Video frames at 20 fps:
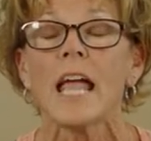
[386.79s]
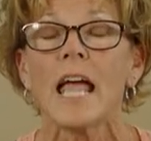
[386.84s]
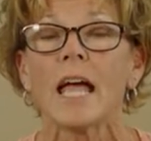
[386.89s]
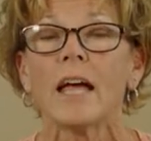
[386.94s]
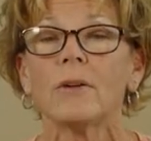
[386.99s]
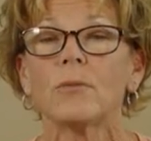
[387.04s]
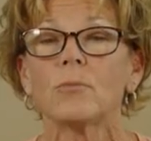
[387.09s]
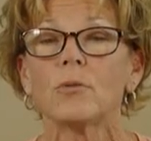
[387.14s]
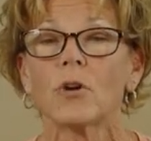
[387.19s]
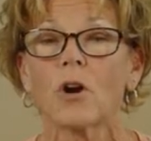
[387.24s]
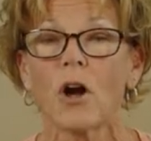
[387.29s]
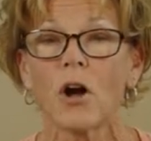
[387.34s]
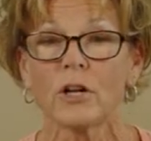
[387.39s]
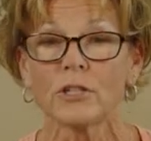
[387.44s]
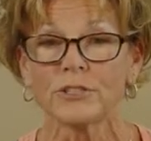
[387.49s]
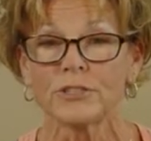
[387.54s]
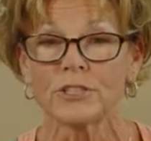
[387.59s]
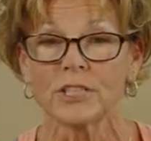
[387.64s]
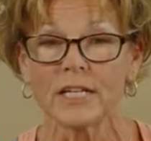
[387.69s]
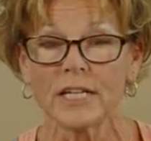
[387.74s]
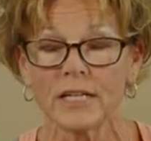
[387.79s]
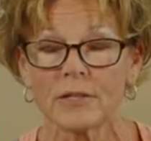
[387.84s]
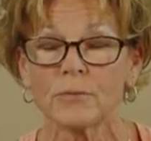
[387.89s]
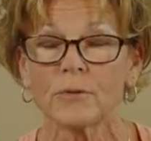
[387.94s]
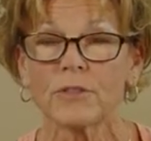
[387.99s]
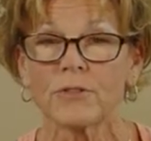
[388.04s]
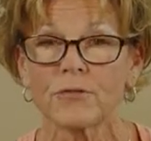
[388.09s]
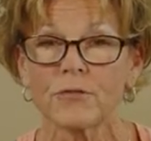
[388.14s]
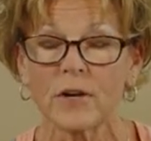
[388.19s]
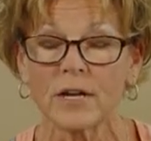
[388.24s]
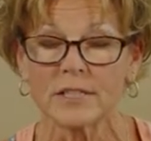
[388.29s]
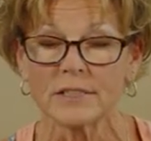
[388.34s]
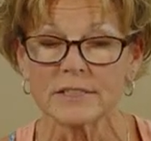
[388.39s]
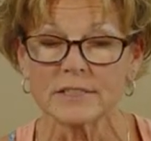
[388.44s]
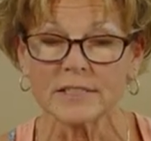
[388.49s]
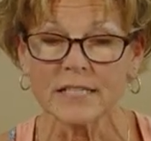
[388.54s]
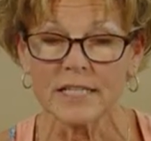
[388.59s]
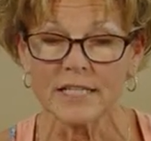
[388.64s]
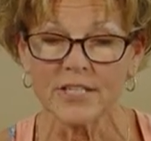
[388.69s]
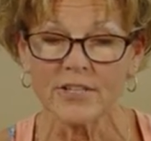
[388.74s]
and we're all sitting with
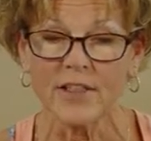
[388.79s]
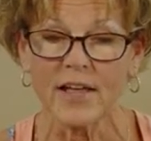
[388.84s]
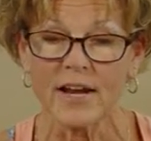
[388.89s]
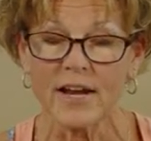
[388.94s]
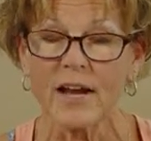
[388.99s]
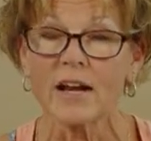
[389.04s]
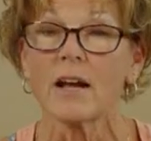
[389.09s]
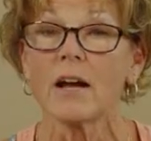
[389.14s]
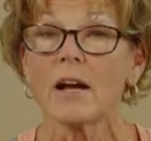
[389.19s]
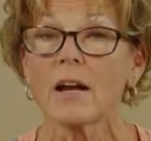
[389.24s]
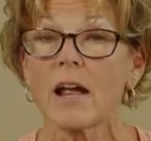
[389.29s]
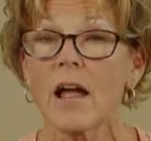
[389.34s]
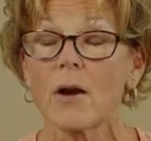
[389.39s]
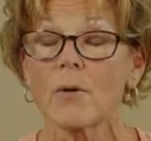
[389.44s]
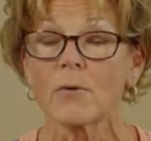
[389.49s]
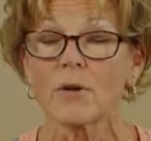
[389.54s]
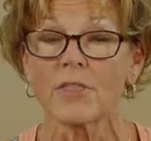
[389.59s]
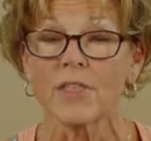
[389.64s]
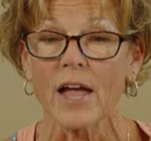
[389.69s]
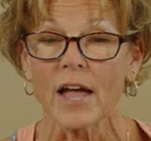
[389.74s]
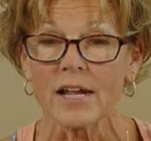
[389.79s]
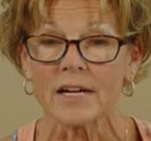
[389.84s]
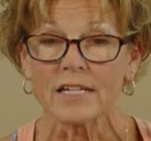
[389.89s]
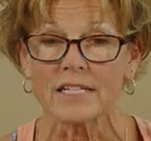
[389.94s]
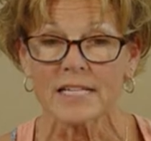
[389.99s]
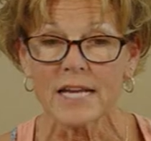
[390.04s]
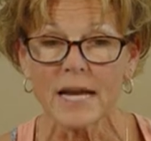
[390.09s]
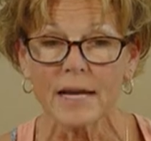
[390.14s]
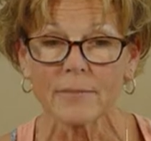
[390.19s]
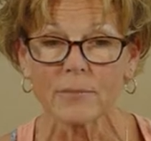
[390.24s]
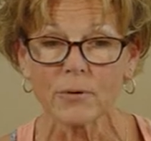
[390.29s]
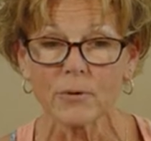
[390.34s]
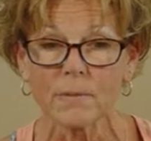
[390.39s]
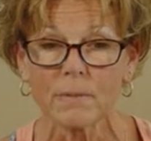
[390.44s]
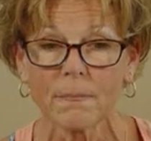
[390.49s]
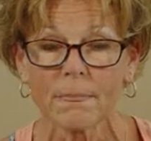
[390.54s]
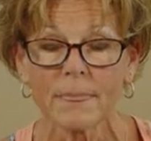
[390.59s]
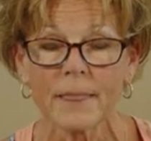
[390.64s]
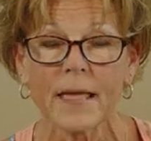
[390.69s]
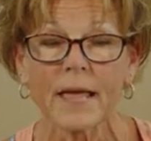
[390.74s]
friends that I hung out with at a table.